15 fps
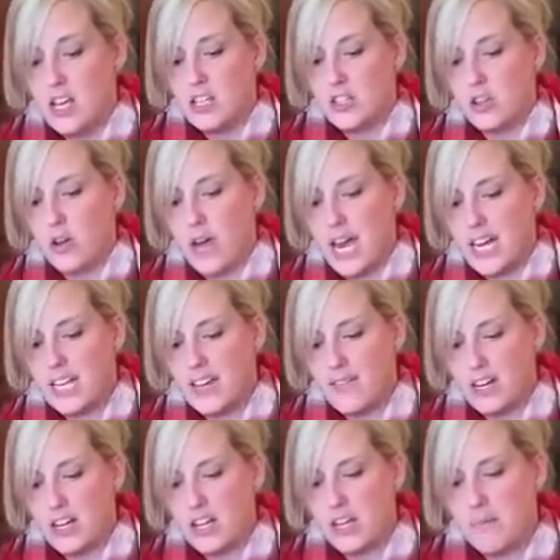So go ahead and
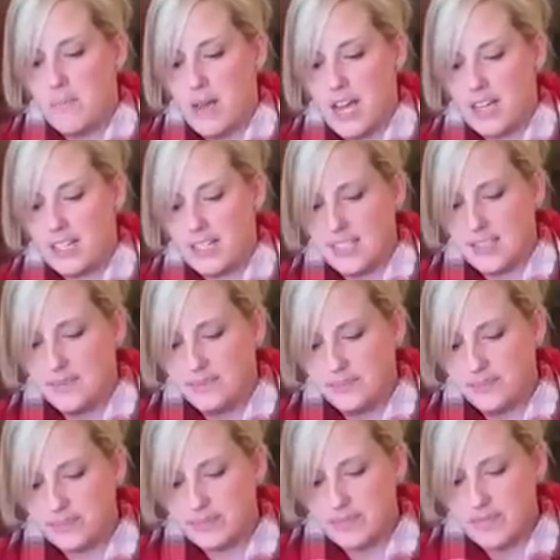give it a good mix,
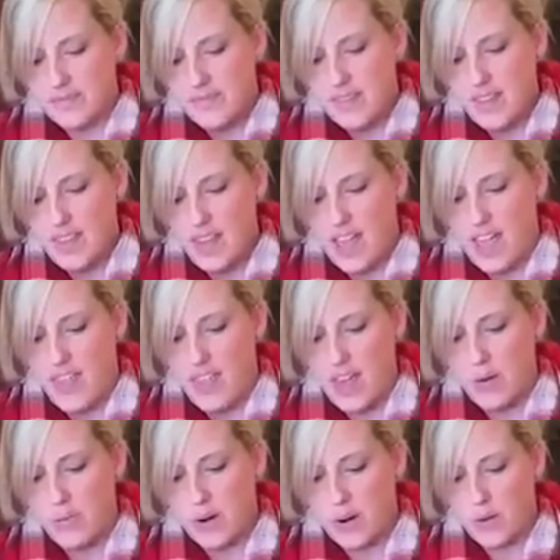and
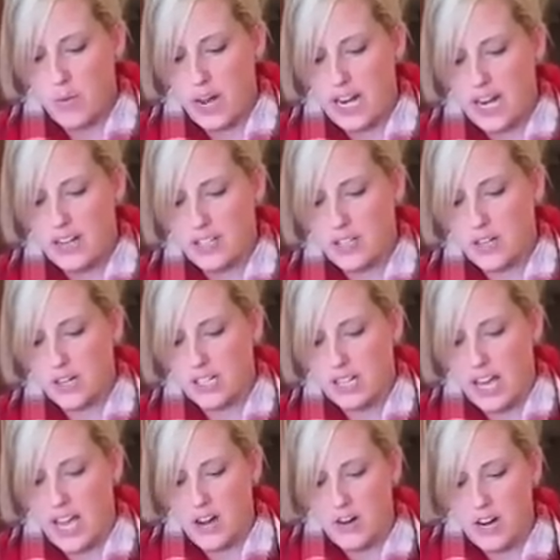then we're ready to start
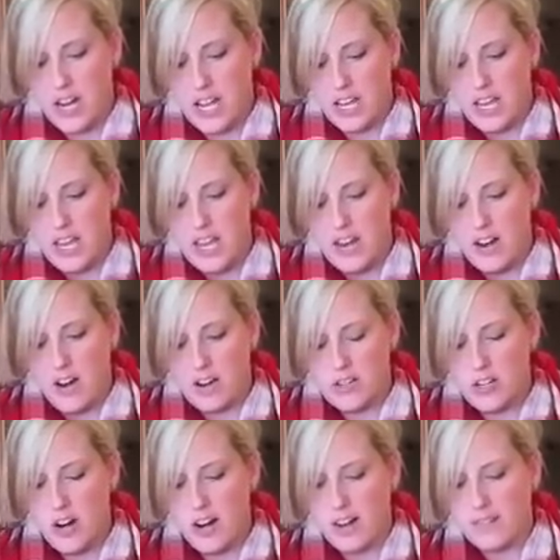layering in our
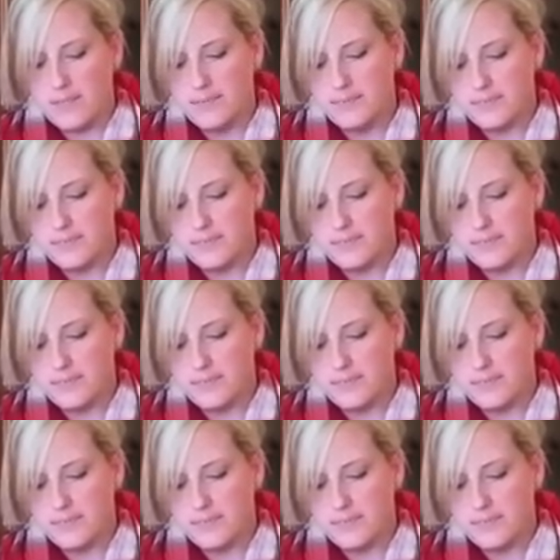jar.